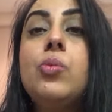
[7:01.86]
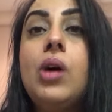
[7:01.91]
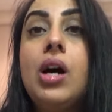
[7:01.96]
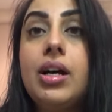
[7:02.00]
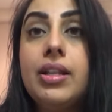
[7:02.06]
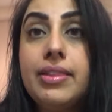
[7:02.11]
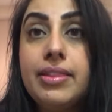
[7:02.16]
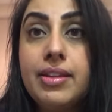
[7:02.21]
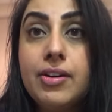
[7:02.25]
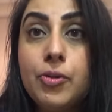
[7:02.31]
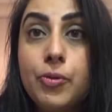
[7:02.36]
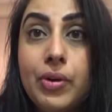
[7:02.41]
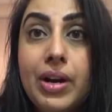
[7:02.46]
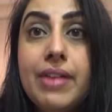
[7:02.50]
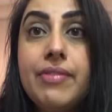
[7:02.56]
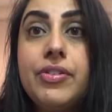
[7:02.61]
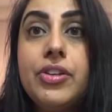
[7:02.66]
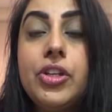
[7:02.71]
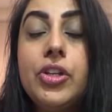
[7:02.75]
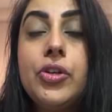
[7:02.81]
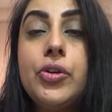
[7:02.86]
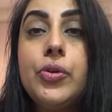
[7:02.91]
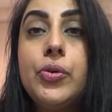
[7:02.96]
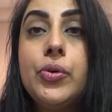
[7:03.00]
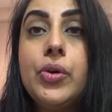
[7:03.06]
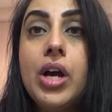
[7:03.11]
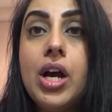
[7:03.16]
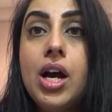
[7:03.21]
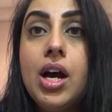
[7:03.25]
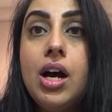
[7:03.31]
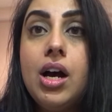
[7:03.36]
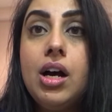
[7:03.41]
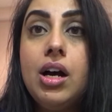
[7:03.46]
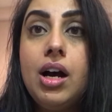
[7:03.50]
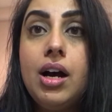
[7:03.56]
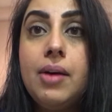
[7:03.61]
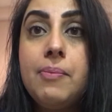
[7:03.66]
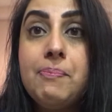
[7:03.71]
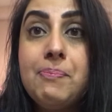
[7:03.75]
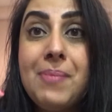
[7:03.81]
want the revenue
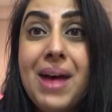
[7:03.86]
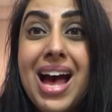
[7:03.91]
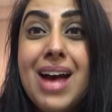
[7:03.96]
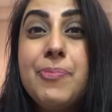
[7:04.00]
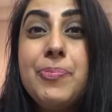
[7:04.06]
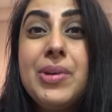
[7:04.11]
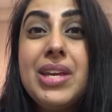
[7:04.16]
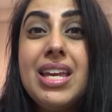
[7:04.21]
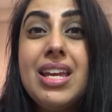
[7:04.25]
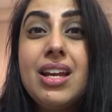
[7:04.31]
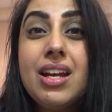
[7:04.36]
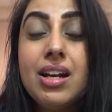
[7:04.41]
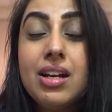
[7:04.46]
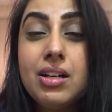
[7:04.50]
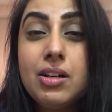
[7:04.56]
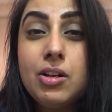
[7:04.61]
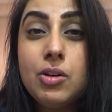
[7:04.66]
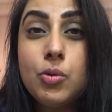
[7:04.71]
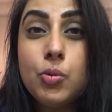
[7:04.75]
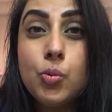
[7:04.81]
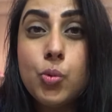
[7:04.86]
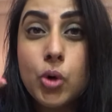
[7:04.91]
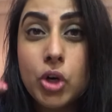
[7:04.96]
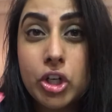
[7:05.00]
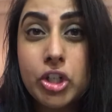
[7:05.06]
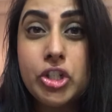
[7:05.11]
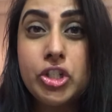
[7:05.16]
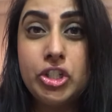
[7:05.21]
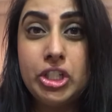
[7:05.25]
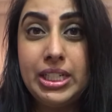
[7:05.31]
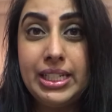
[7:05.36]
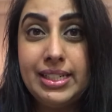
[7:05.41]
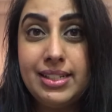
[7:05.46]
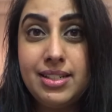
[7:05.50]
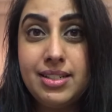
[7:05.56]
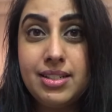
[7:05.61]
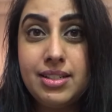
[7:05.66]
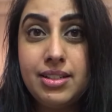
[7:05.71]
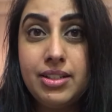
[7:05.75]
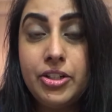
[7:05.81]
mapping
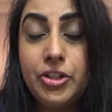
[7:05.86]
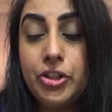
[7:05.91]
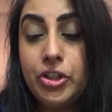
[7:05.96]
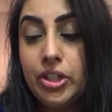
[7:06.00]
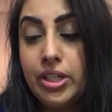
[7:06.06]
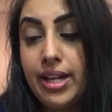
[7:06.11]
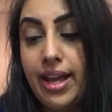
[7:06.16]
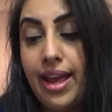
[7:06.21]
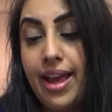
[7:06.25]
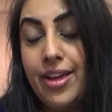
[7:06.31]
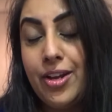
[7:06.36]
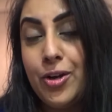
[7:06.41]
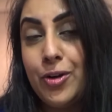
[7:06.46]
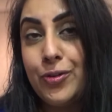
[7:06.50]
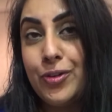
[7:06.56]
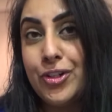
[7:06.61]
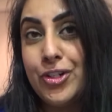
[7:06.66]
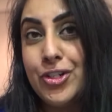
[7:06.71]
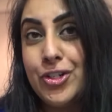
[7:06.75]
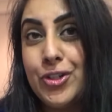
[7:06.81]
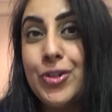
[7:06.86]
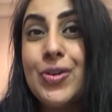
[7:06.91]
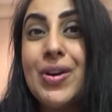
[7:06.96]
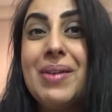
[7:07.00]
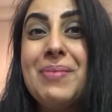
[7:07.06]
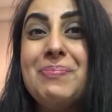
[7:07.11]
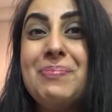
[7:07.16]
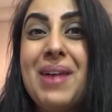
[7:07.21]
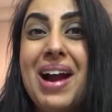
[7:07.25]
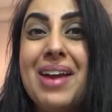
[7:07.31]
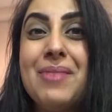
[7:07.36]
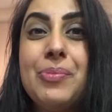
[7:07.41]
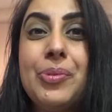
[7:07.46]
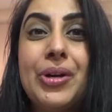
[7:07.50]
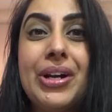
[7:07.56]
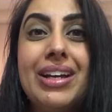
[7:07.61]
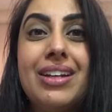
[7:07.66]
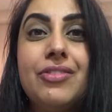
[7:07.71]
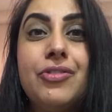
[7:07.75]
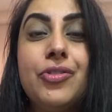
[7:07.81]
worksheet, you're gonna head over to
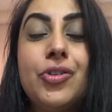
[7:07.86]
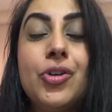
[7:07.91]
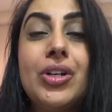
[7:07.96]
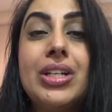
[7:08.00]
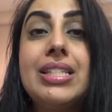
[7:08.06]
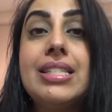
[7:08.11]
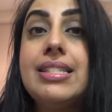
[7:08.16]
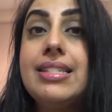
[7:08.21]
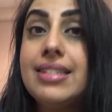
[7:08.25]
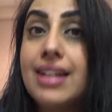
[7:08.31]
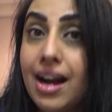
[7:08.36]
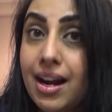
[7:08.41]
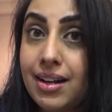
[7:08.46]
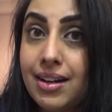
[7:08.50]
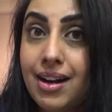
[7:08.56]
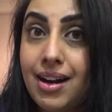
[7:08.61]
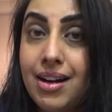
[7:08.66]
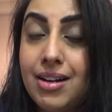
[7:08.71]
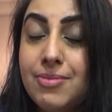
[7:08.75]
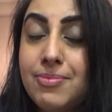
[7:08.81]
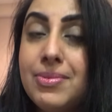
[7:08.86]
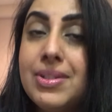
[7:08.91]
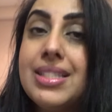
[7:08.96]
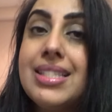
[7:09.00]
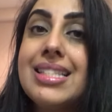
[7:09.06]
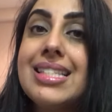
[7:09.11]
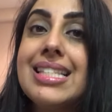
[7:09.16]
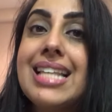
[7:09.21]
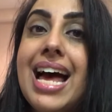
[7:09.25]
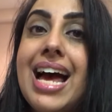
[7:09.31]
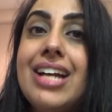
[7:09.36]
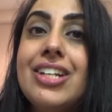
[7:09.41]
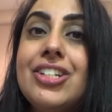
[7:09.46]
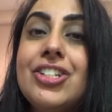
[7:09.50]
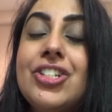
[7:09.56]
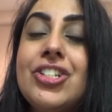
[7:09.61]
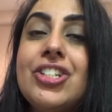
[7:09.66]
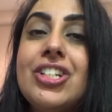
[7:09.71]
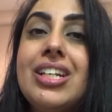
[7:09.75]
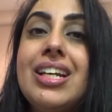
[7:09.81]

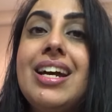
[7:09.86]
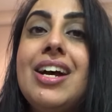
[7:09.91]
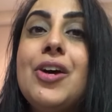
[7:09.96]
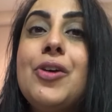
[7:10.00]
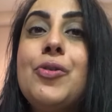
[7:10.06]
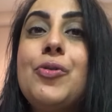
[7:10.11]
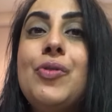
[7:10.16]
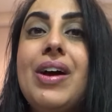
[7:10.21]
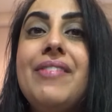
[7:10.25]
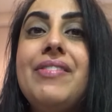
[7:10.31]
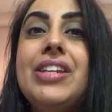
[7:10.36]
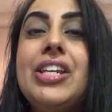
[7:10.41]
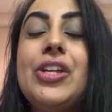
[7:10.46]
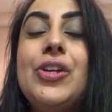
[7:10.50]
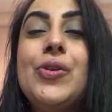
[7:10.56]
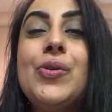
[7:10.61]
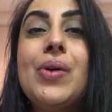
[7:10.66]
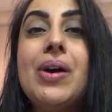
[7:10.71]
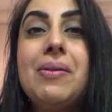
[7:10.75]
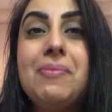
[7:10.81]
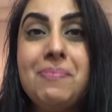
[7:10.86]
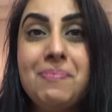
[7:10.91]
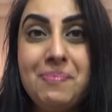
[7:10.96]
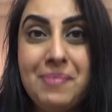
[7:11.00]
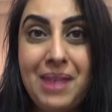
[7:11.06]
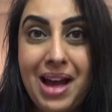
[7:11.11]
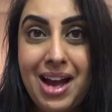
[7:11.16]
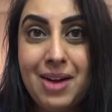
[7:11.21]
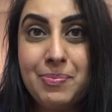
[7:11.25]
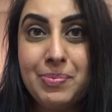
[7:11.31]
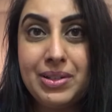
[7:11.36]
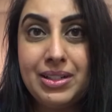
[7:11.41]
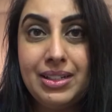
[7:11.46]
mybrandvoice.com/revenue map.